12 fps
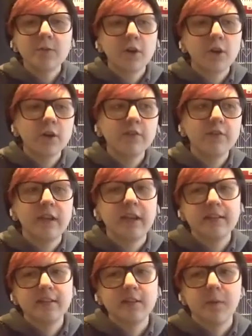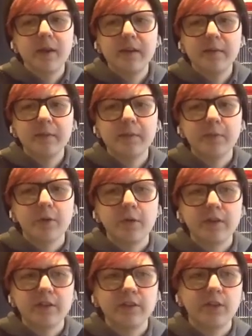her and Vanessa randomly broke
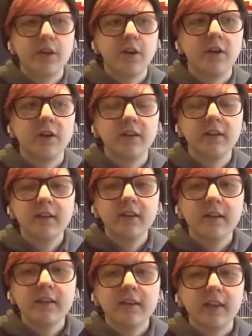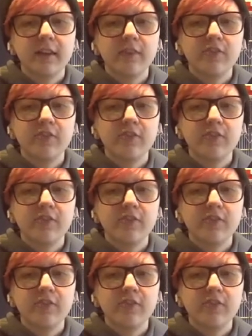into song. Like, she